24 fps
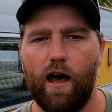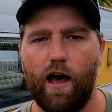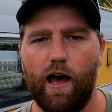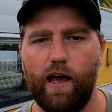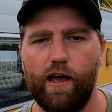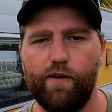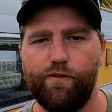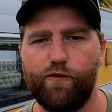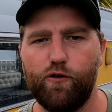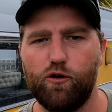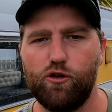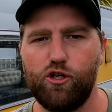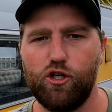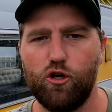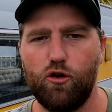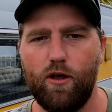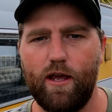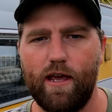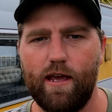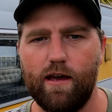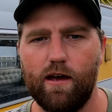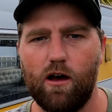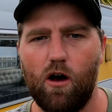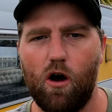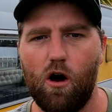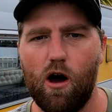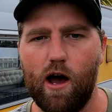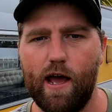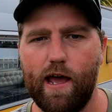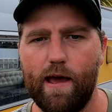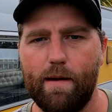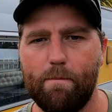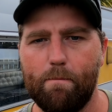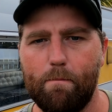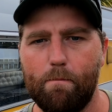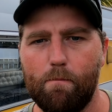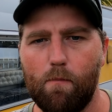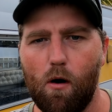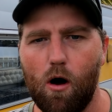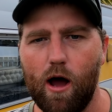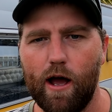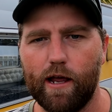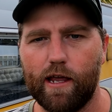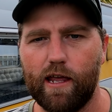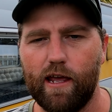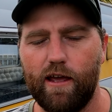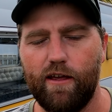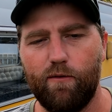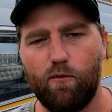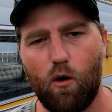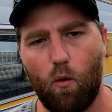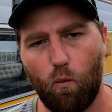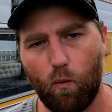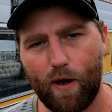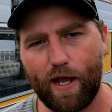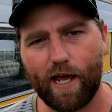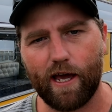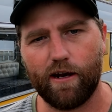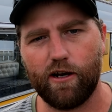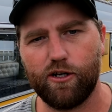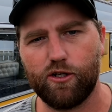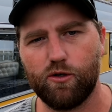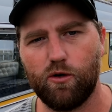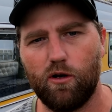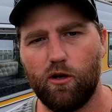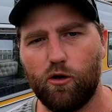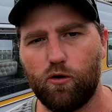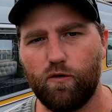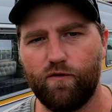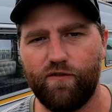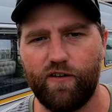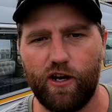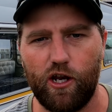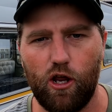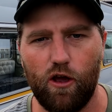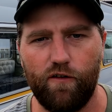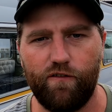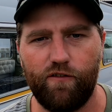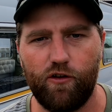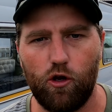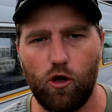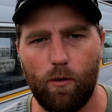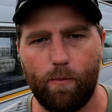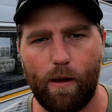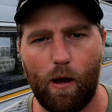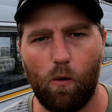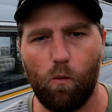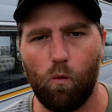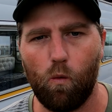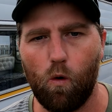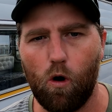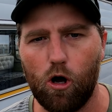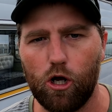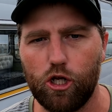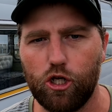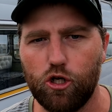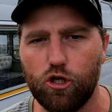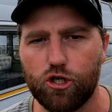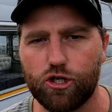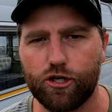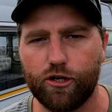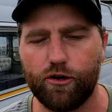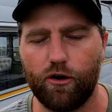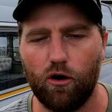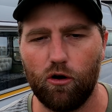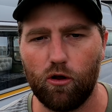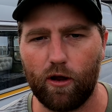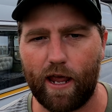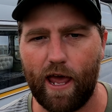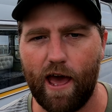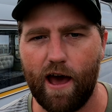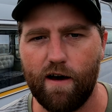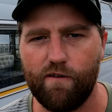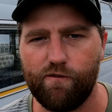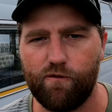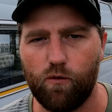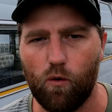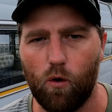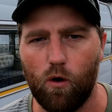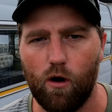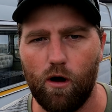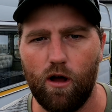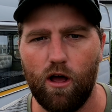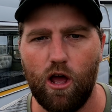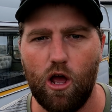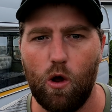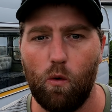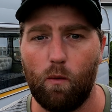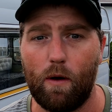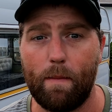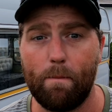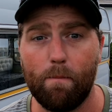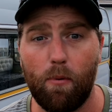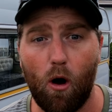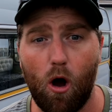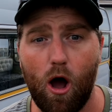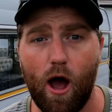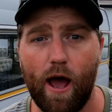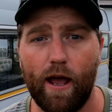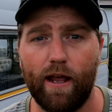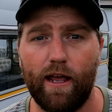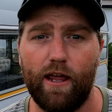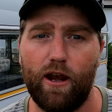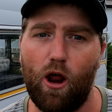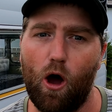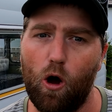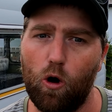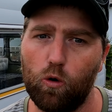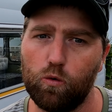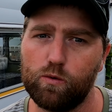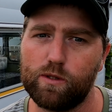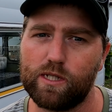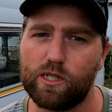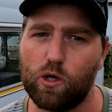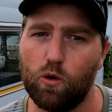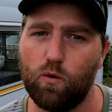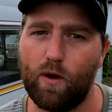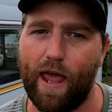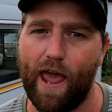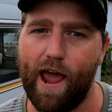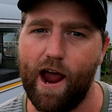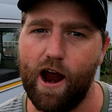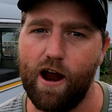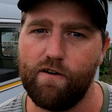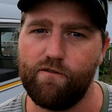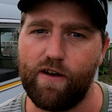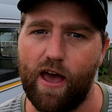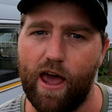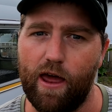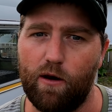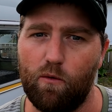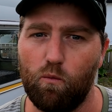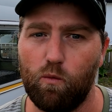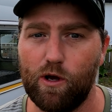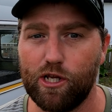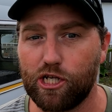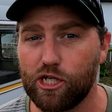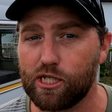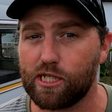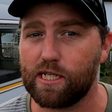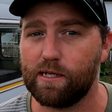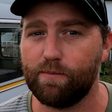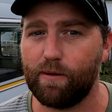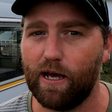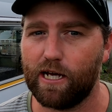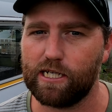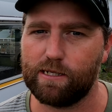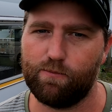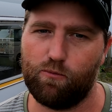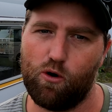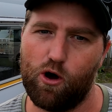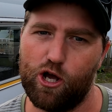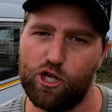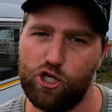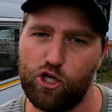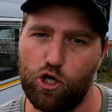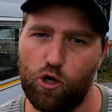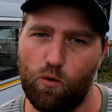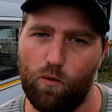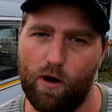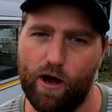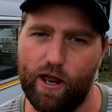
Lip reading: Hey, if you're new here, I am Mike and we're going to do a little video for you about what you should look out for when buying an old school caravan. We're just about to buy a new